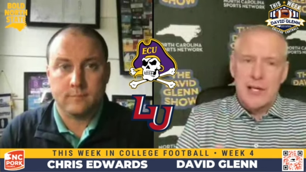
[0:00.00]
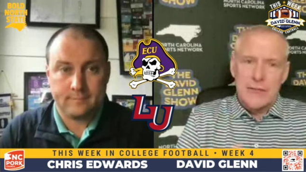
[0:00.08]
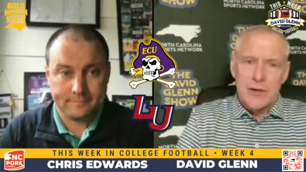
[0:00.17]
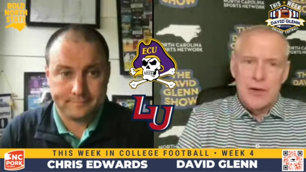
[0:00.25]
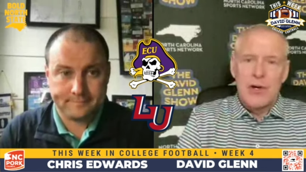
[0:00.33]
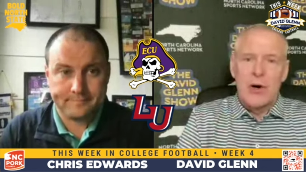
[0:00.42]
Speaker 1: if
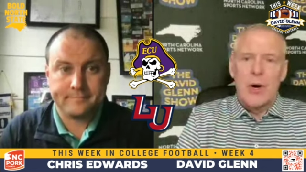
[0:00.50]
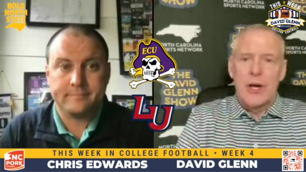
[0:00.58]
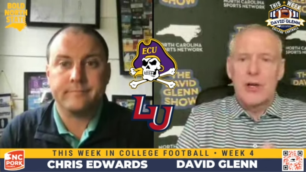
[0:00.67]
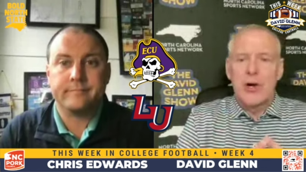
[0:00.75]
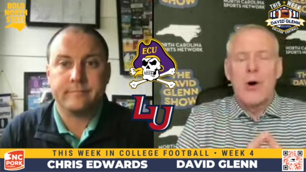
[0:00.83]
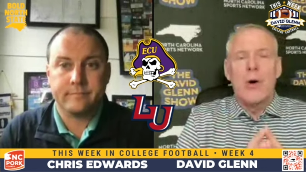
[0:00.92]
they're going to
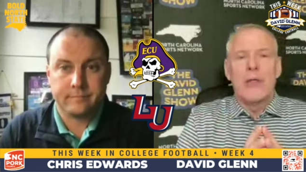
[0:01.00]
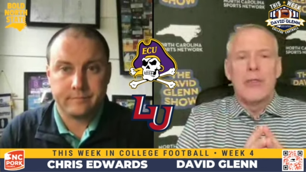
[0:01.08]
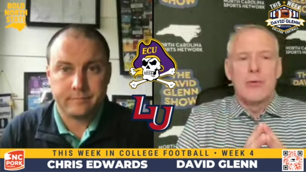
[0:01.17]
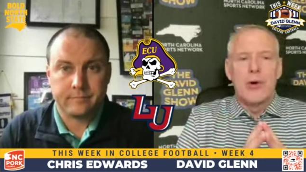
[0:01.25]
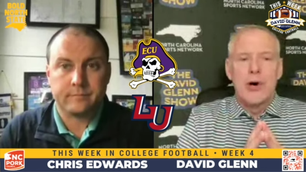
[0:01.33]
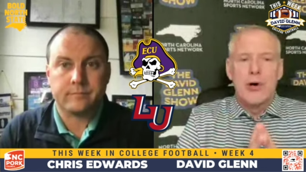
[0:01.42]
go on the
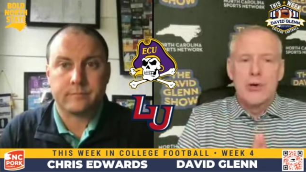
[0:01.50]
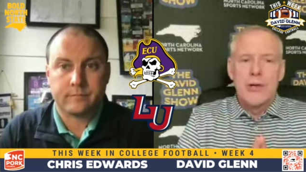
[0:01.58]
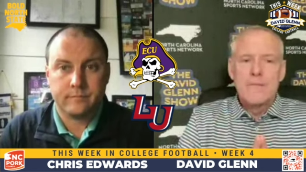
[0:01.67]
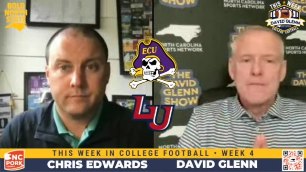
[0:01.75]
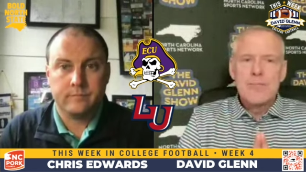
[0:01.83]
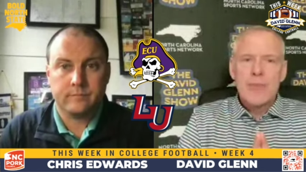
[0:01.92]
road
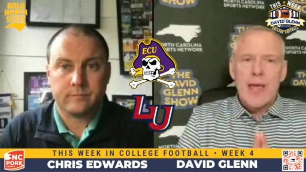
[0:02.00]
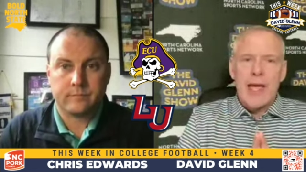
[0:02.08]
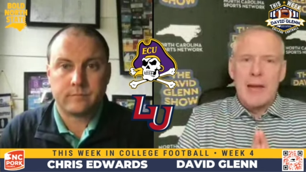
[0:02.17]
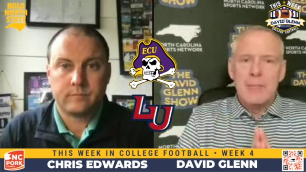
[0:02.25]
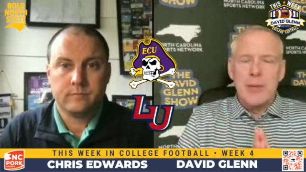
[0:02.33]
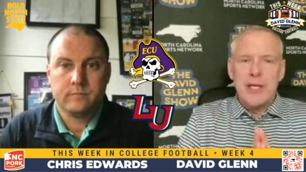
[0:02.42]

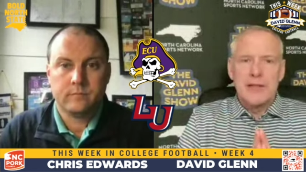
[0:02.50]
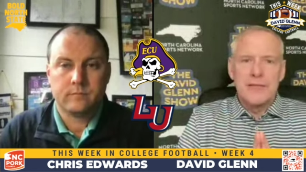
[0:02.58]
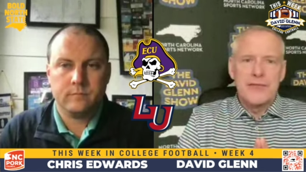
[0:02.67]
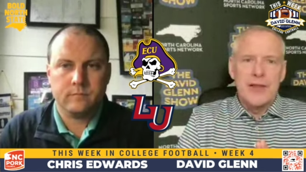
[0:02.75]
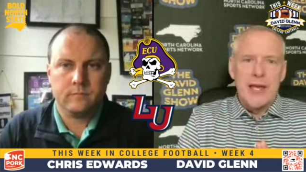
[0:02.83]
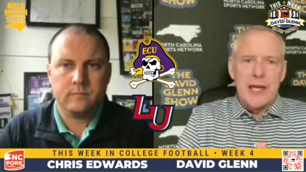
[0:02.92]
and beat the
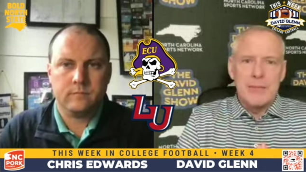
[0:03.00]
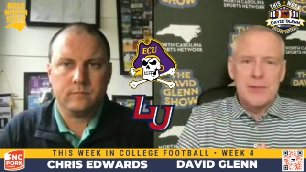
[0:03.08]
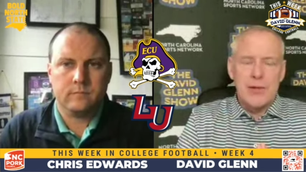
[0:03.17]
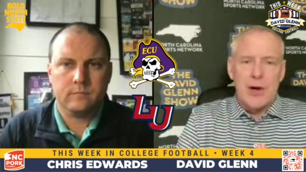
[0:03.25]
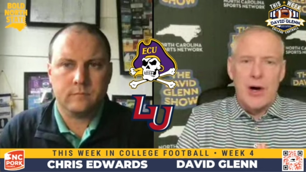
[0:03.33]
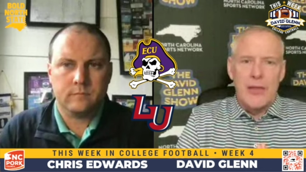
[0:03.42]

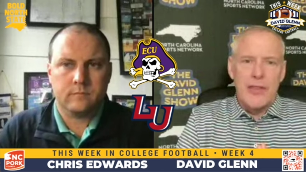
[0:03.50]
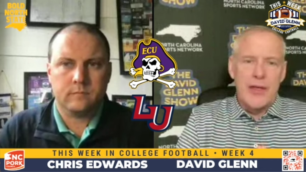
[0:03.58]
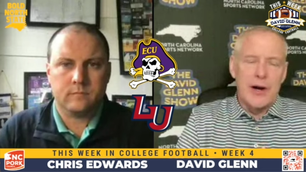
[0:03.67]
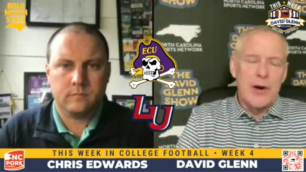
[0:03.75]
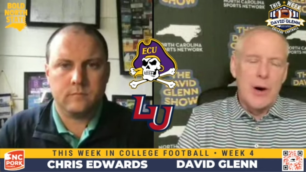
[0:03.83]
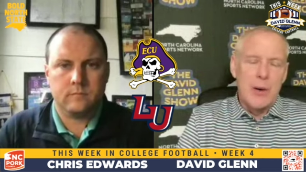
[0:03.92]
Flames on
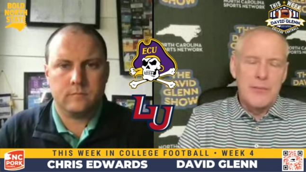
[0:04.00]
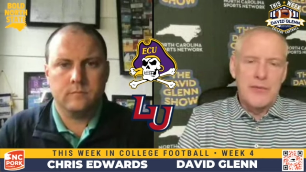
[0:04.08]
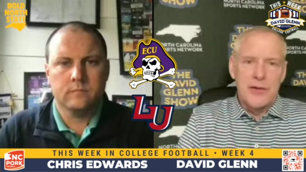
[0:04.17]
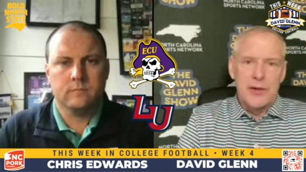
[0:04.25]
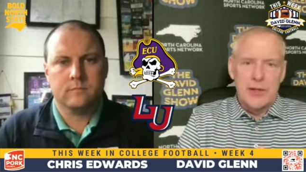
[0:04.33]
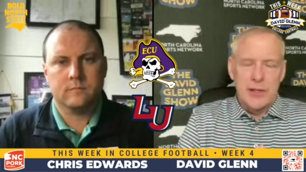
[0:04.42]
their home
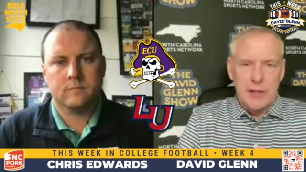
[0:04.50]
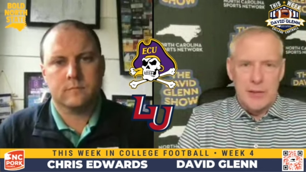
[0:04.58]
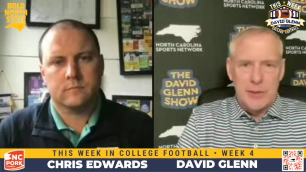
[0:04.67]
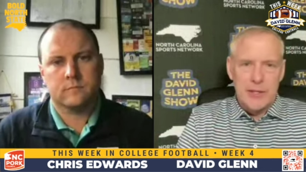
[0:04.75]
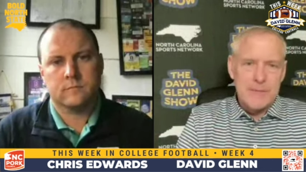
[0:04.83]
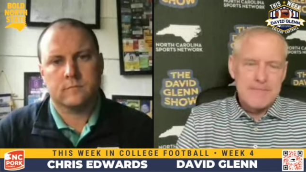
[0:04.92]
field at
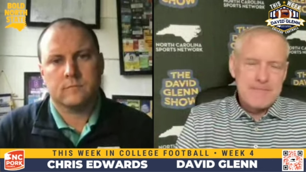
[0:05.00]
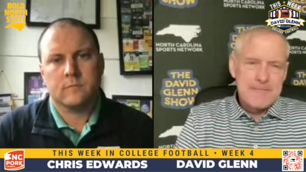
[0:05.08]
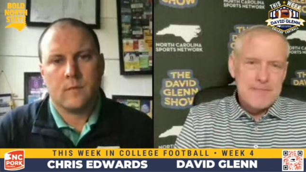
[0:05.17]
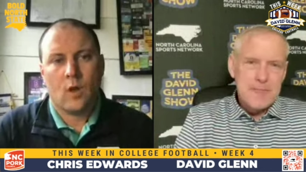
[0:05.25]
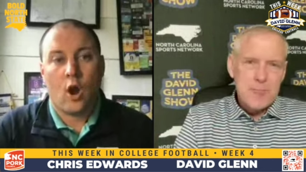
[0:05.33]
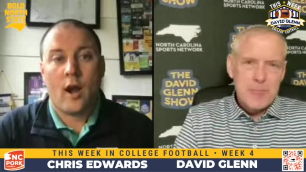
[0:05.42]
Liberty.
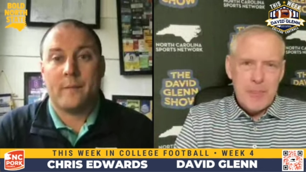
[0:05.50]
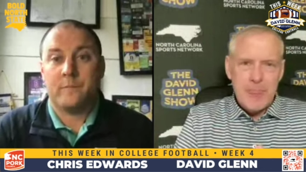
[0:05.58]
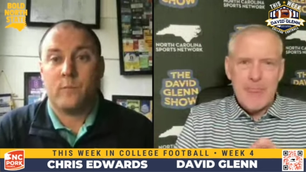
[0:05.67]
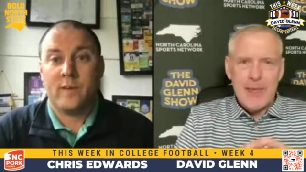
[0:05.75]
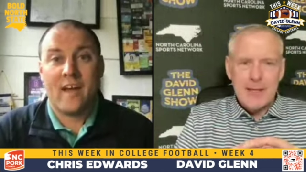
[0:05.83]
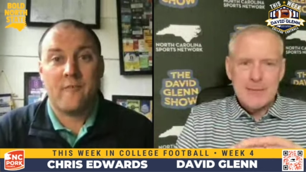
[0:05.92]
Speaker 2: All right,
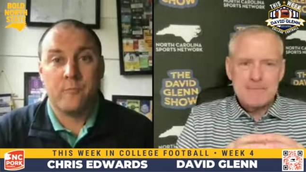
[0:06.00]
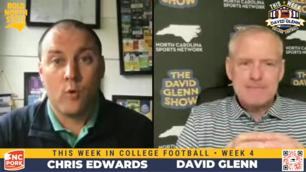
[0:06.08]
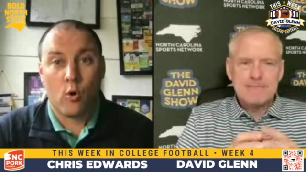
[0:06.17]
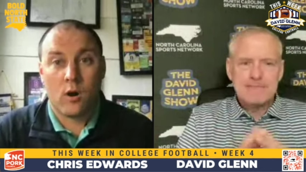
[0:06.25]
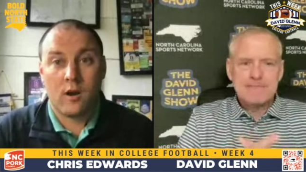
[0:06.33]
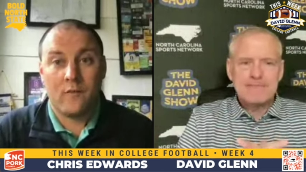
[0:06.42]
we have
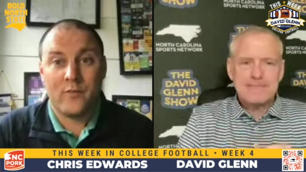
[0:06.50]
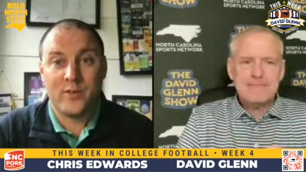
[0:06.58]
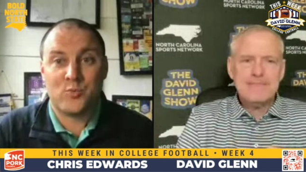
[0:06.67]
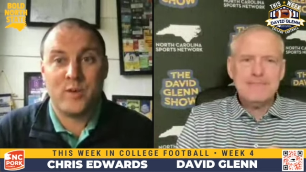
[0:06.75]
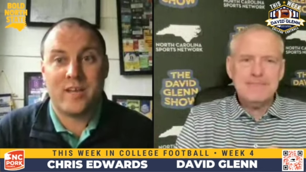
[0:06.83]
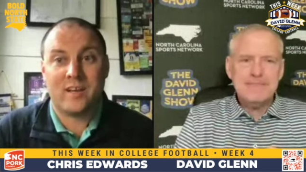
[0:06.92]
more of
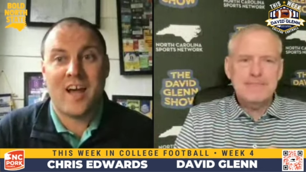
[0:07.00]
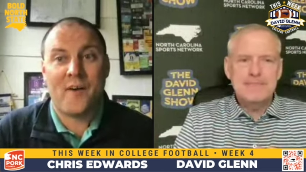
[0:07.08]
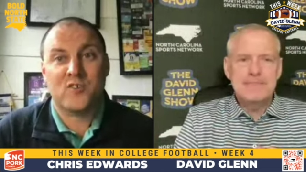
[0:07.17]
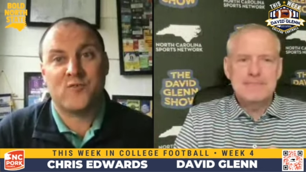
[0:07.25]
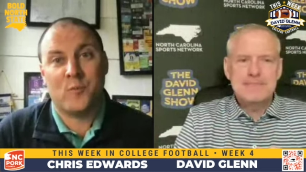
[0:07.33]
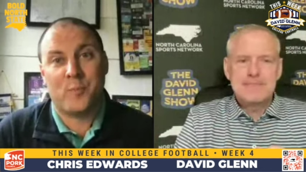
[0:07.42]
this week in
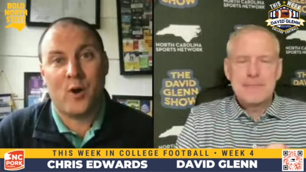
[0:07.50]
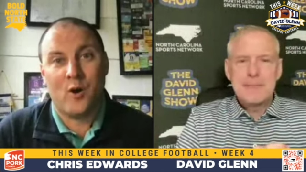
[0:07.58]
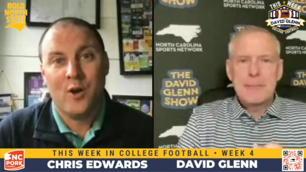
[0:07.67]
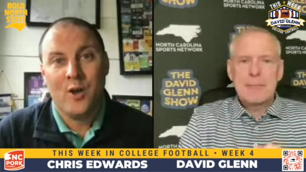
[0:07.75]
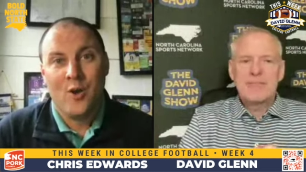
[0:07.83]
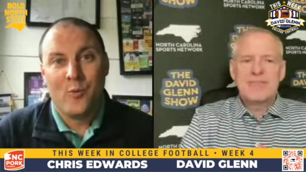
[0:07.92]
college
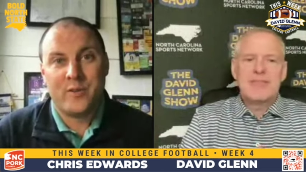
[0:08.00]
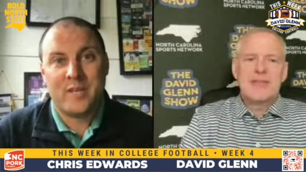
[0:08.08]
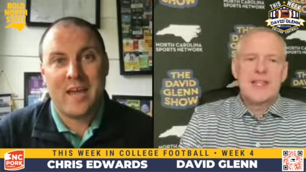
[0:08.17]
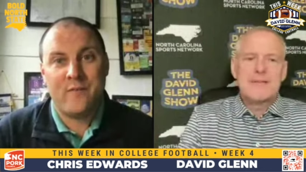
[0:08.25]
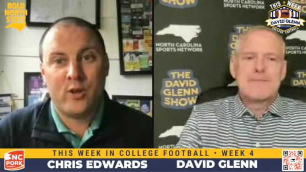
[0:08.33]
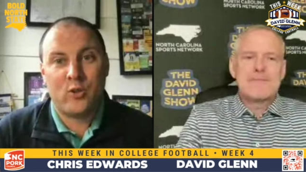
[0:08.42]
football with
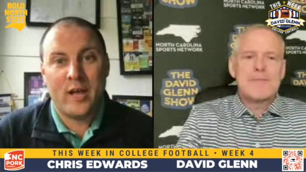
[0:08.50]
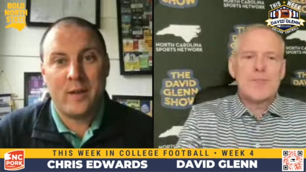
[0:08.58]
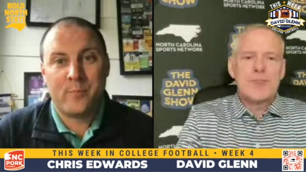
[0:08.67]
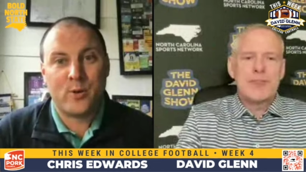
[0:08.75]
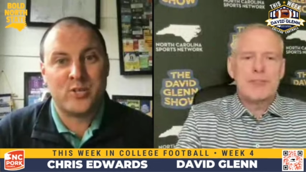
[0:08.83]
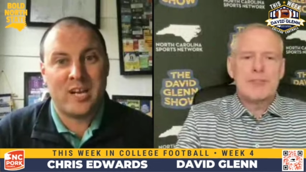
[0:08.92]
David
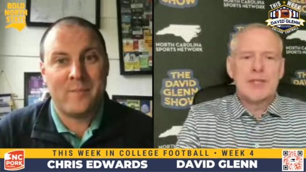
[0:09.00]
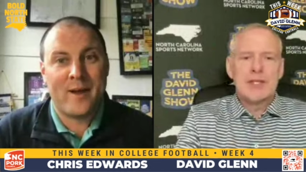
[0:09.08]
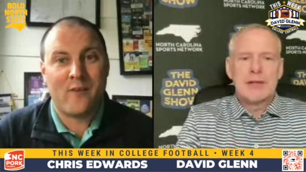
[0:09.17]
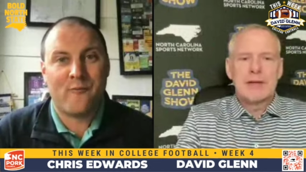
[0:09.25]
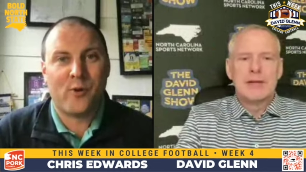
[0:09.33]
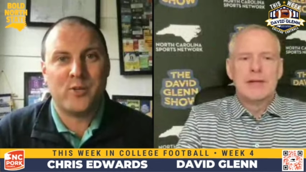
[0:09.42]
Glenn, presented by
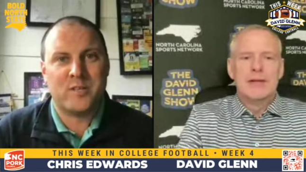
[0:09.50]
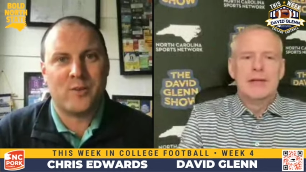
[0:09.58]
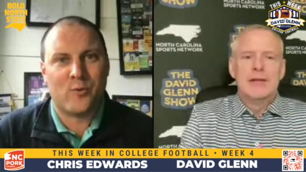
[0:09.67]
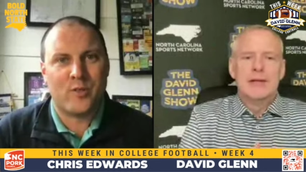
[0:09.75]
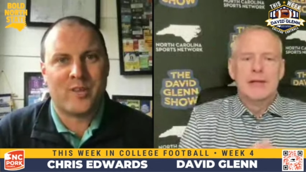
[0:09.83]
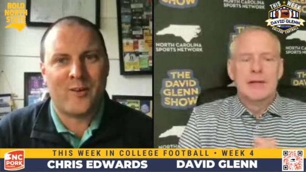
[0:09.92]
our friends at the
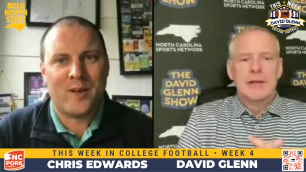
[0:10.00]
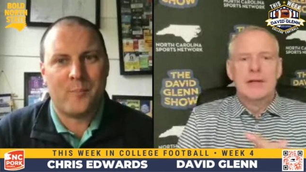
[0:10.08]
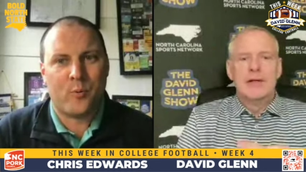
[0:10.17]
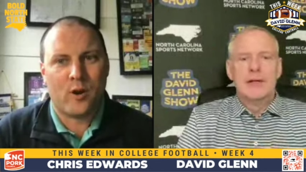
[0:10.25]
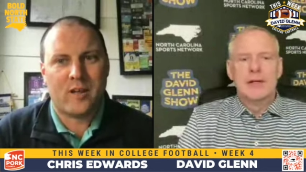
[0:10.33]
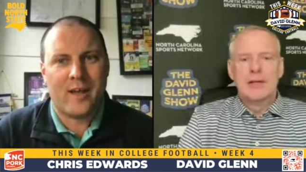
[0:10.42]
North Carolina
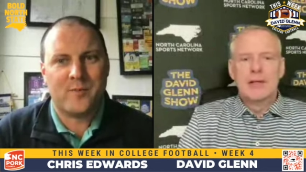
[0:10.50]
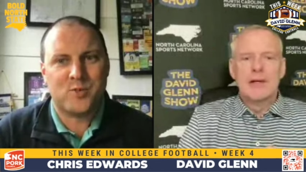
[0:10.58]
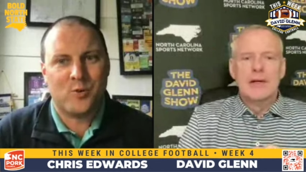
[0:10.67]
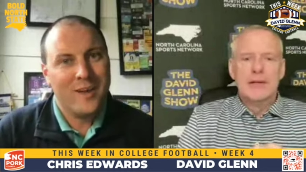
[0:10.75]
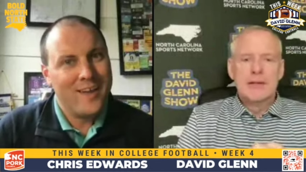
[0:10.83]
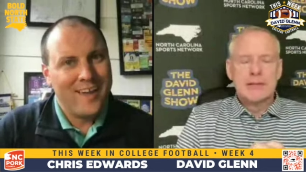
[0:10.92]
Pork
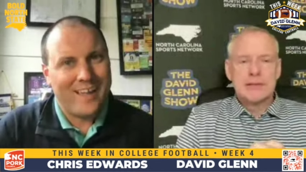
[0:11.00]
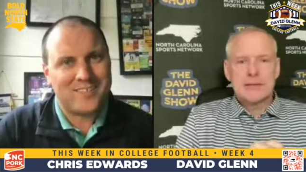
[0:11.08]
Council. It's